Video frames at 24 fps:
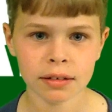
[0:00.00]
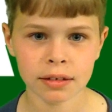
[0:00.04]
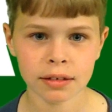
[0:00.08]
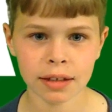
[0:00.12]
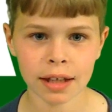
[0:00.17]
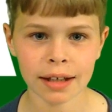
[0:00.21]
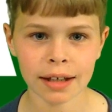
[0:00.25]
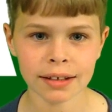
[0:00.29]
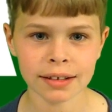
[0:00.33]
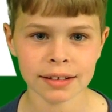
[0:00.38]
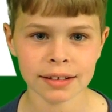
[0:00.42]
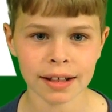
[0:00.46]

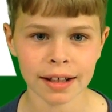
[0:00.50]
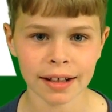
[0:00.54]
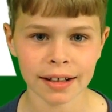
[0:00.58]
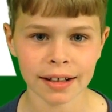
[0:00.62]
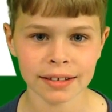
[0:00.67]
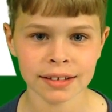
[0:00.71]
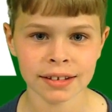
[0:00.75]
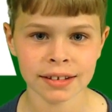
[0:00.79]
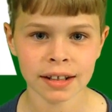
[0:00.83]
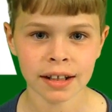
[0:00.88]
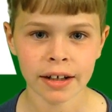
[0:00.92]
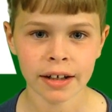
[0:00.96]
Thanks,
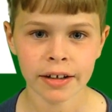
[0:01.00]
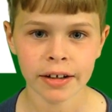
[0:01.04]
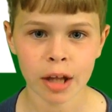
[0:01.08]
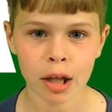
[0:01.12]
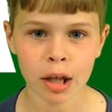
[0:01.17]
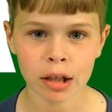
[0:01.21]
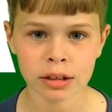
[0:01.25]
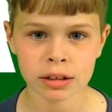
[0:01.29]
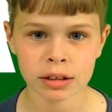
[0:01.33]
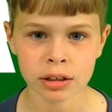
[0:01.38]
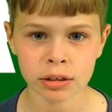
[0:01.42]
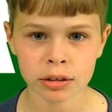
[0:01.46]
kids. Now
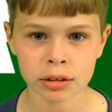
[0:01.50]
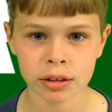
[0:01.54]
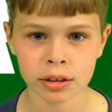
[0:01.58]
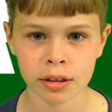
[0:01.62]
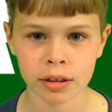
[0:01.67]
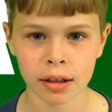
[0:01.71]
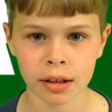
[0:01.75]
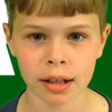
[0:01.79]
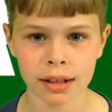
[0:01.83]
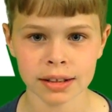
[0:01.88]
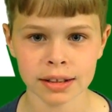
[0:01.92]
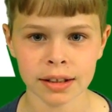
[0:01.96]
let's go to
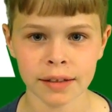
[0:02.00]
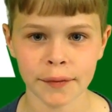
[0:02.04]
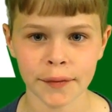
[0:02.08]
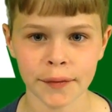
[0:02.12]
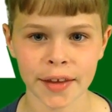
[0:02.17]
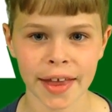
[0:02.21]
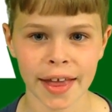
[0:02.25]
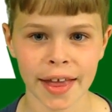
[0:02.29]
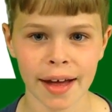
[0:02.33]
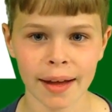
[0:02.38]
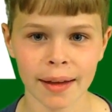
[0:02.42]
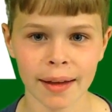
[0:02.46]
the lesson of
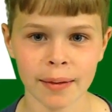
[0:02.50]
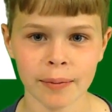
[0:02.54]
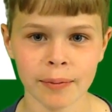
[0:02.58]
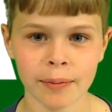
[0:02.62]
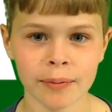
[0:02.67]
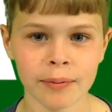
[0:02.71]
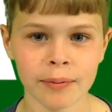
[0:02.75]
the day.